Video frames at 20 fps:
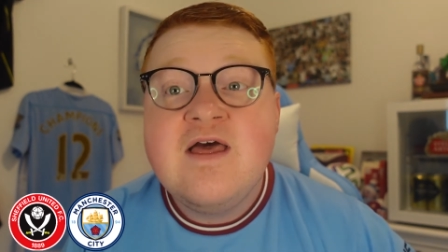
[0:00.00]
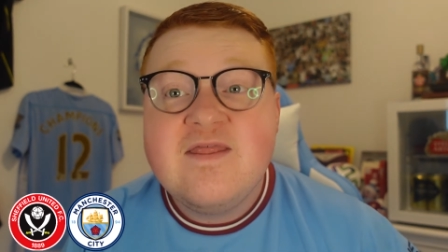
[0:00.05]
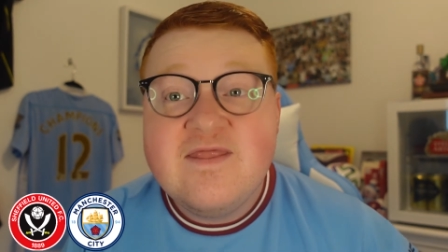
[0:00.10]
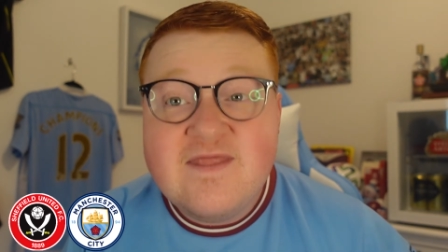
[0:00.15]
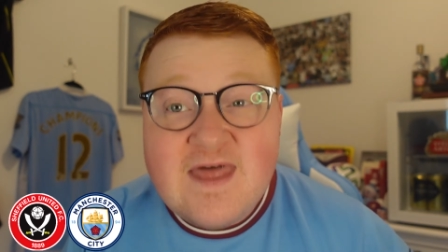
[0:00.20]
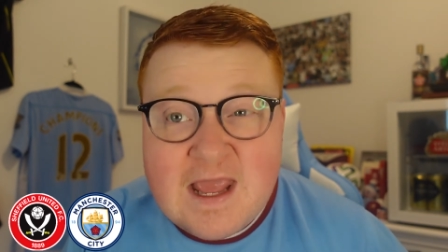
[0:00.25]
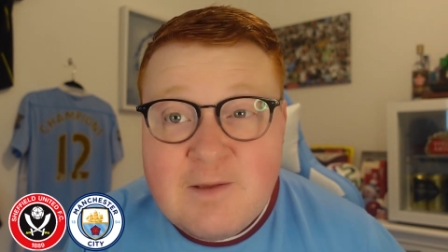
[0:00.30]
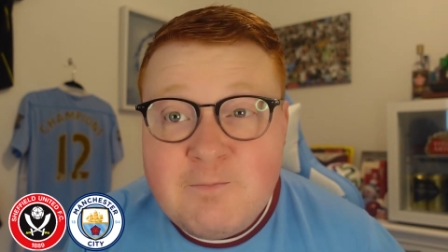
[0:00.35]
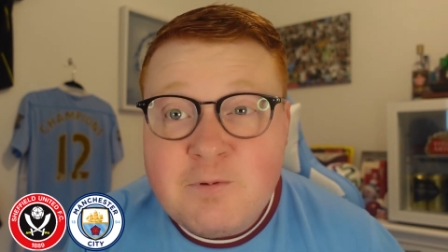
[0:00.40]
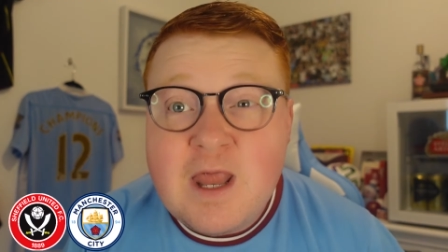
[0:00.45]

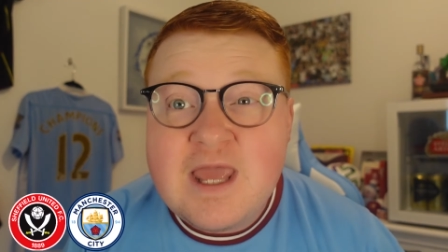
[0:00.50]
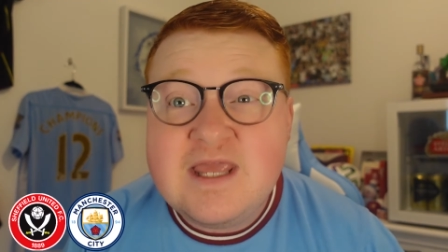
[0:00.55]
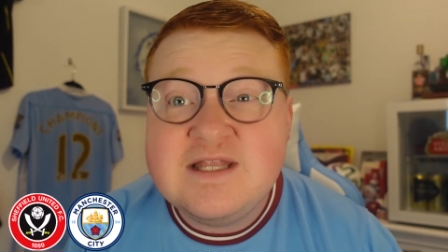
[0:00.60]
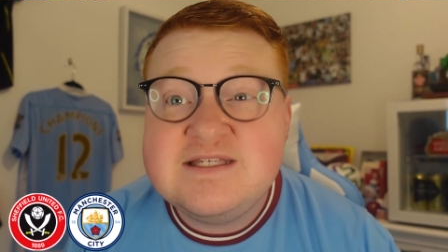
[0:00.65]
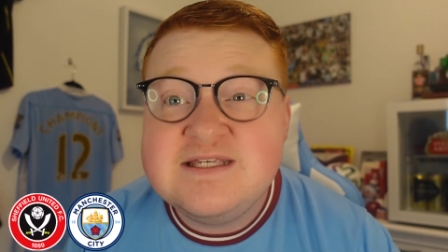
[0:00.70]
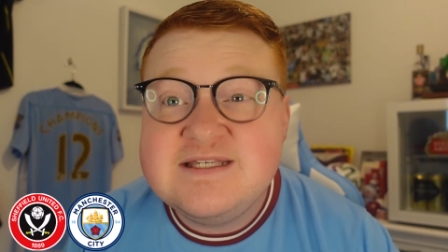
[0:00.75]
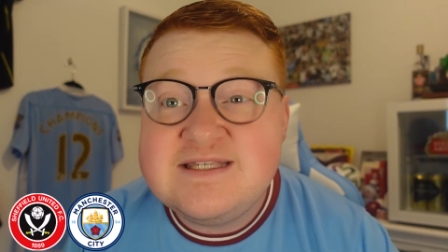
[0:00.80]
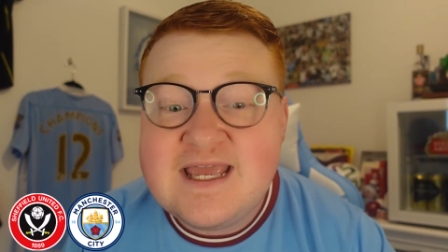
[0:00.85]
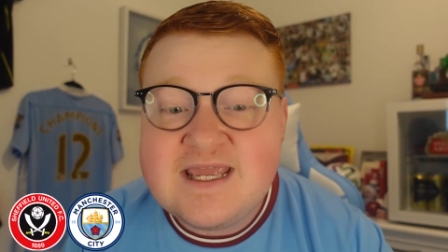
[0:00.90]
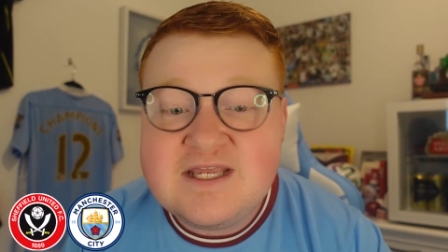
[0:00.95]
They play
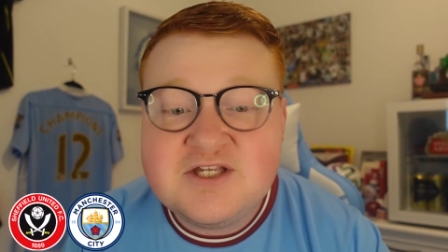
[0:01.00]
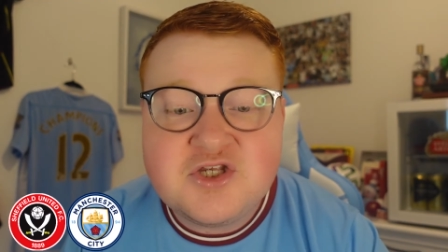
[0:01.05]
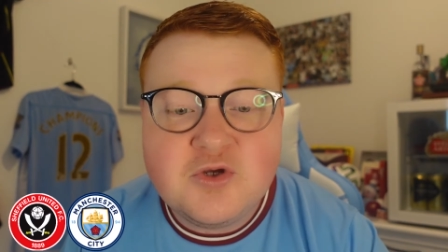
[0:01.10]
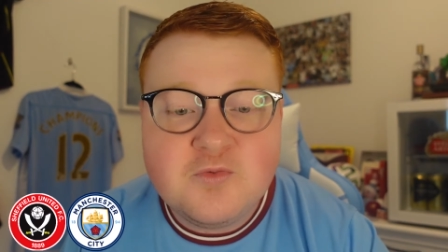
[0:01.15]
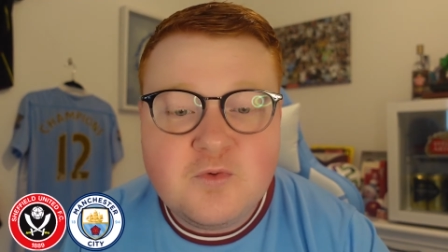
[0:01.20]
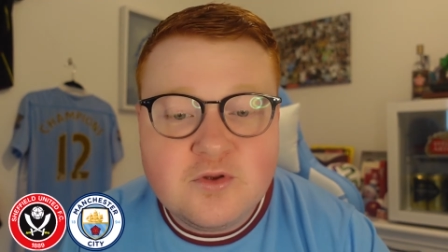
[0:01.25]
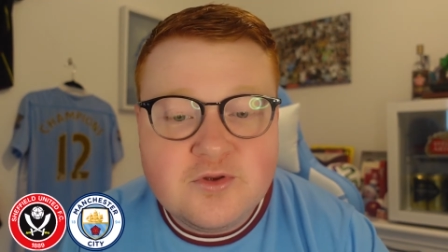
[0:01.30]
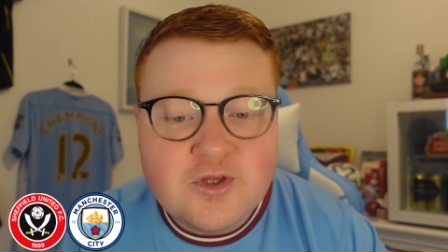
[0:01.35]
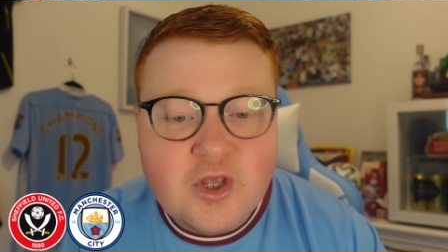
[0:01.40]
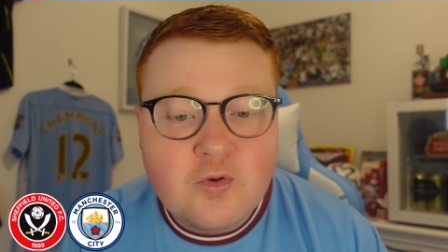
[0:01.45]
today, so
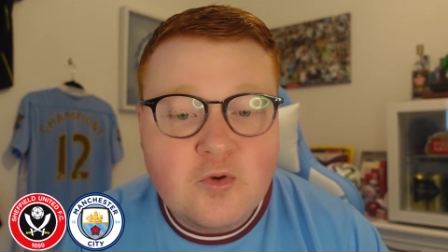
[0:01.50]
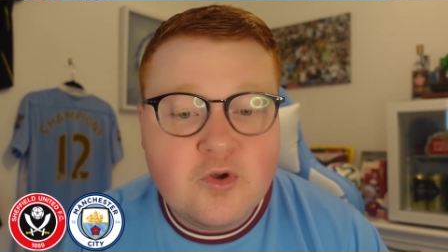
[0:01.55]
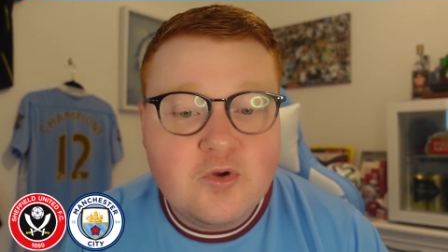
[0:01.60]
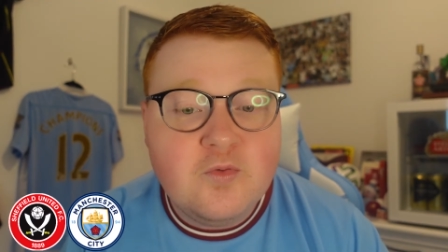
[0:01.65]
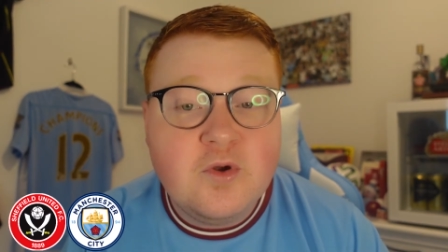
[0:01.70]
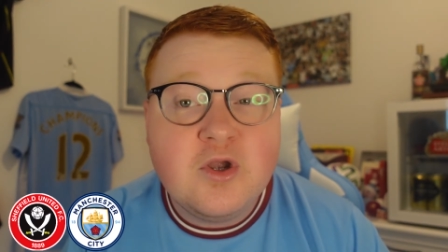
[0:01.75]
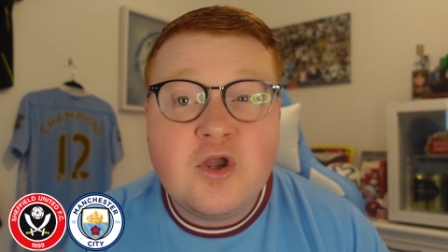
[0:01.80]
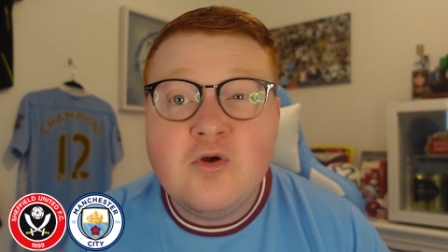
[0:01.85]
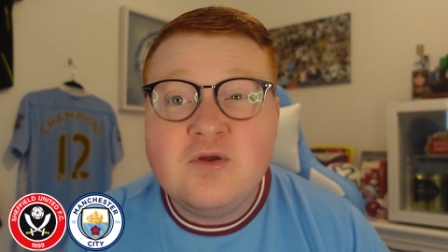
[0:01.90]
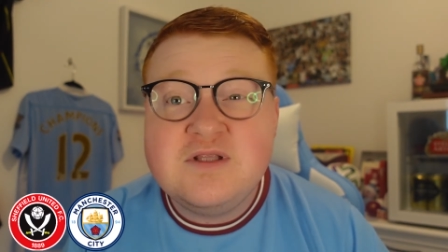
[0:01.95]
we'll know who
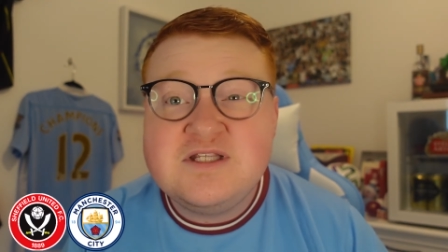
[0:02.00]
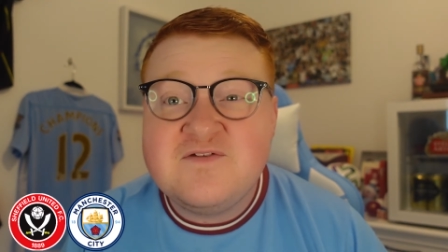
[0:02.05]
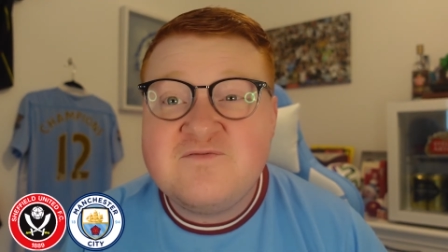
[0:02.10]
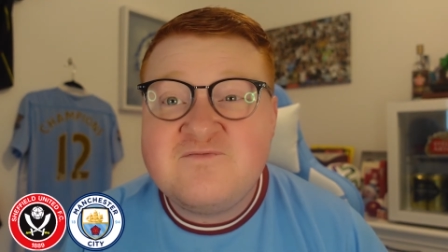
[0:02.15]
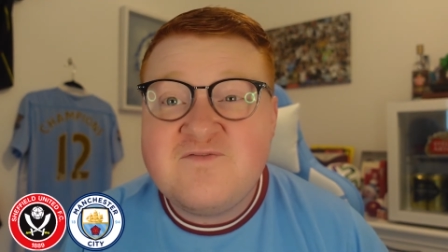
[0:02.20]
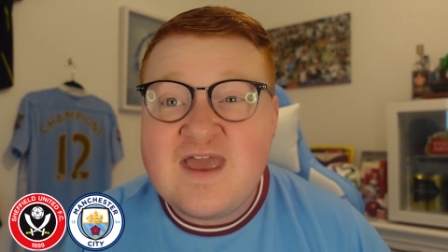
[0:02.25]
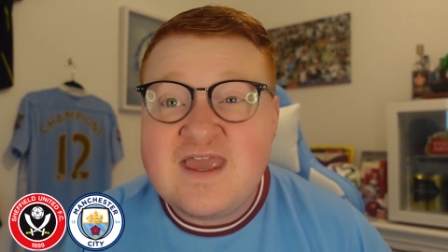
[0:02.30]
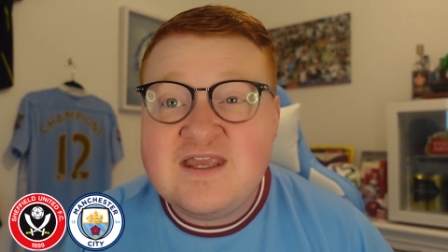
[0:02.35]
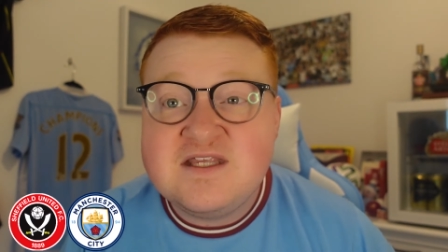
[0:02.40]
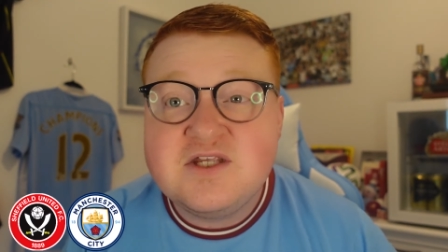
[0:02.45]
we're going to
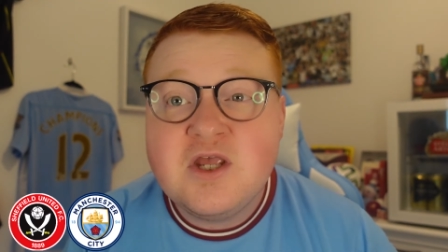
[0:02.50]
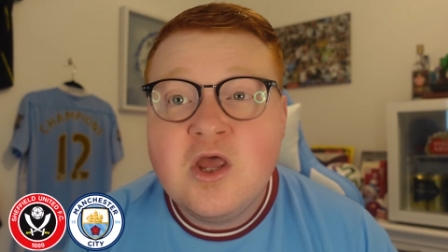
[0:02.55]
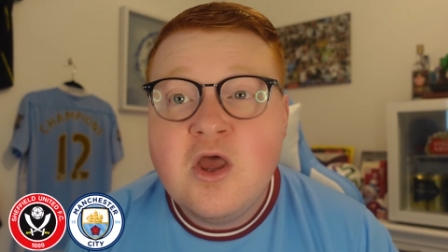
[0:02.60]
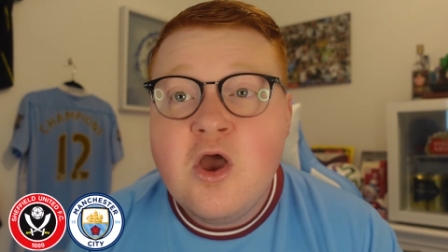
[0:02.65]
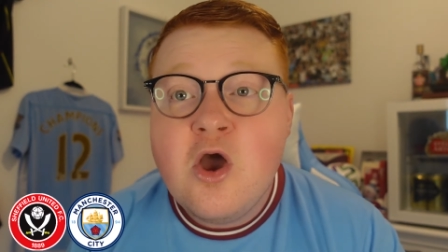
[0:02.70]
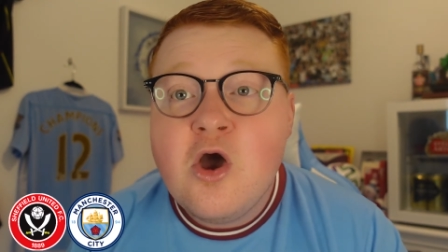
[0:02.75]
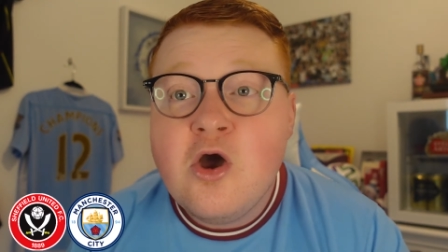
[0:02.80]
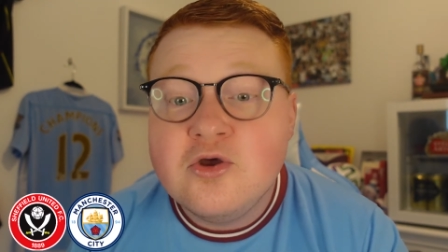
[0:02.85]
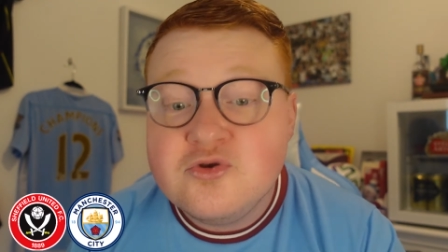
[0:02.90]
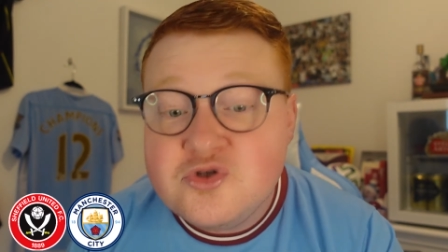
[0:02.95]
face
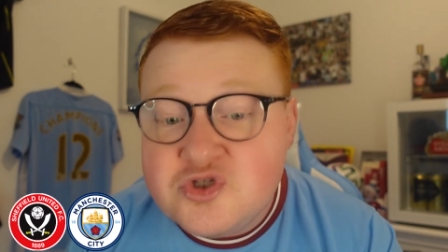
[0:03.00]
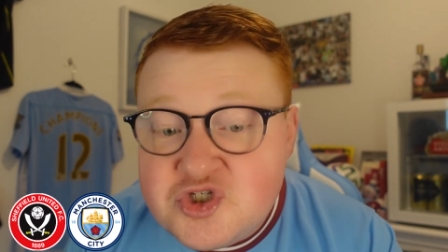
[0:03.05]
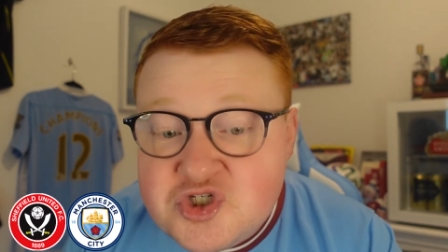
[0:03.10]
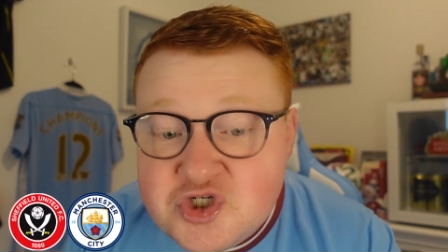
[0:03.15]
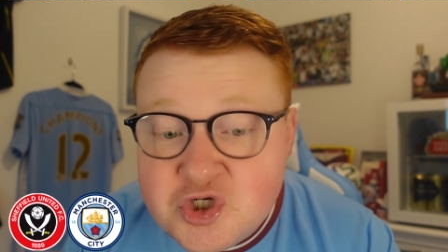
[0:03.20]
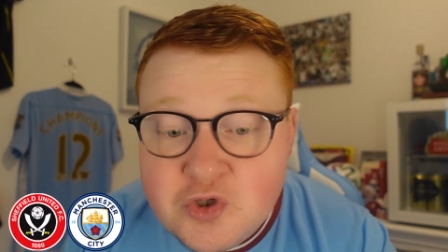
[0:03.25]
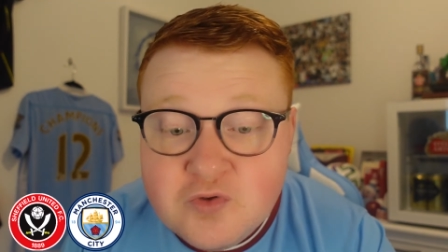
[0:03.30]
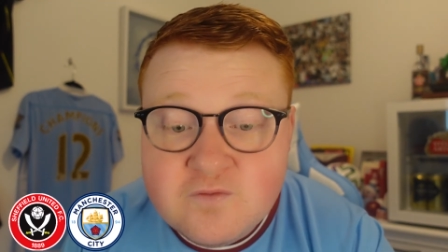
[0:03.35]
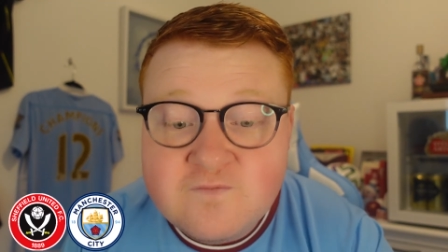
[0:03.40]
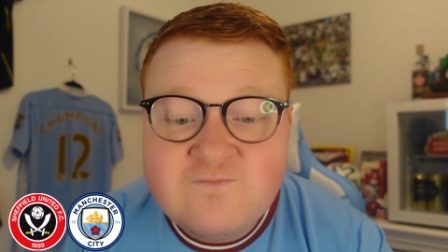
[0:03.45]
on
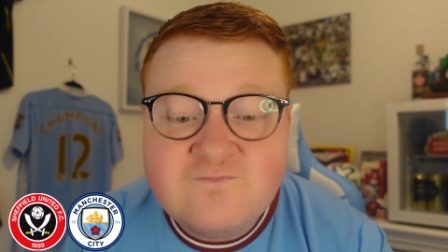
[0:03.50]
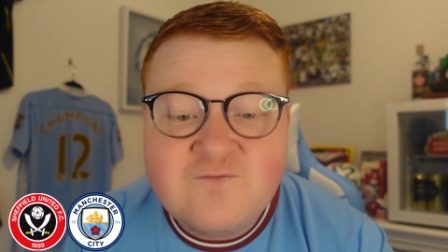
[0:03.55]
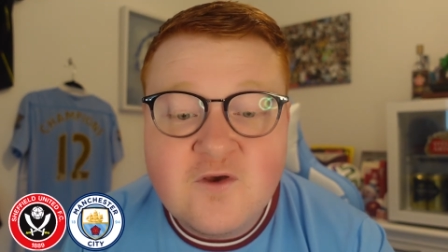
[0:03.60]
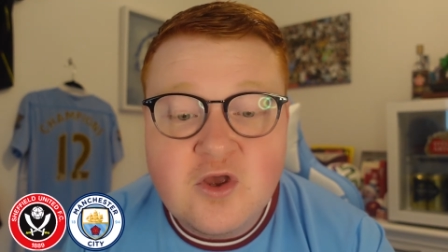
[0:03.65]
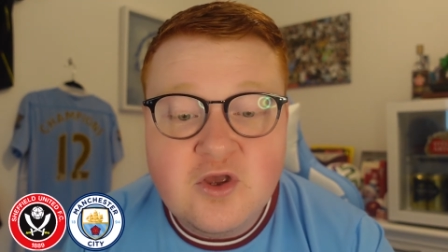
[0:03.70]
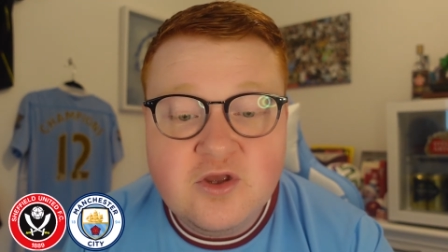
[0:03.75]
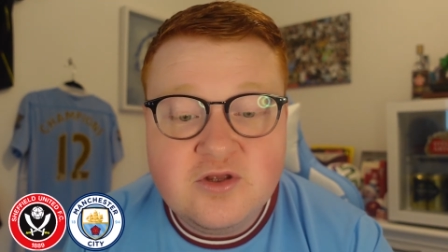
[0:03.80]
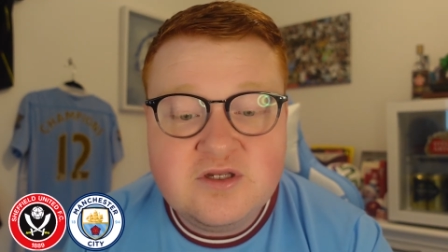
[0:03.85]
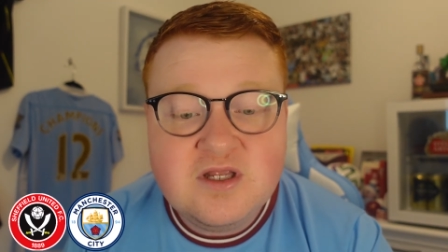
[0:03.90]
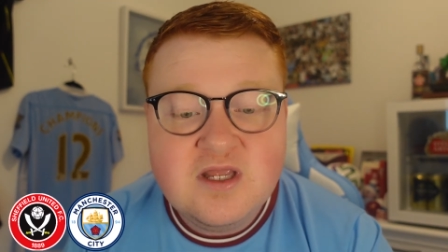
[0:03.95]
June
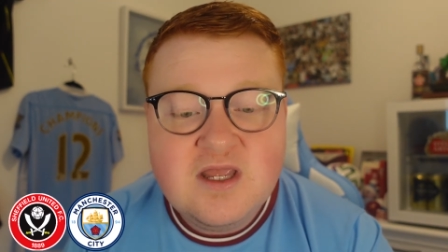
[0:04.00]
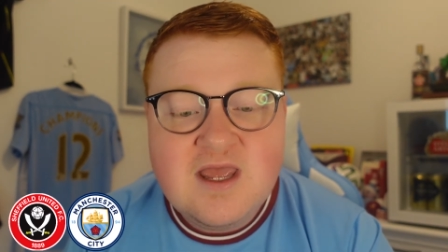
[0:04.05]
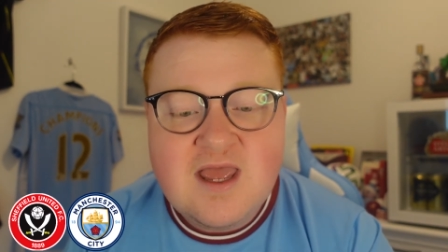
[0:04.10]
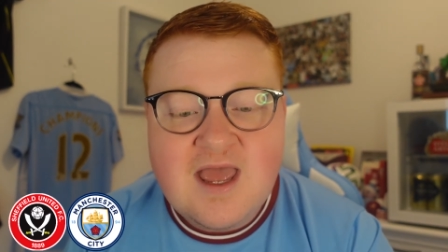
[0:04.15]
3rd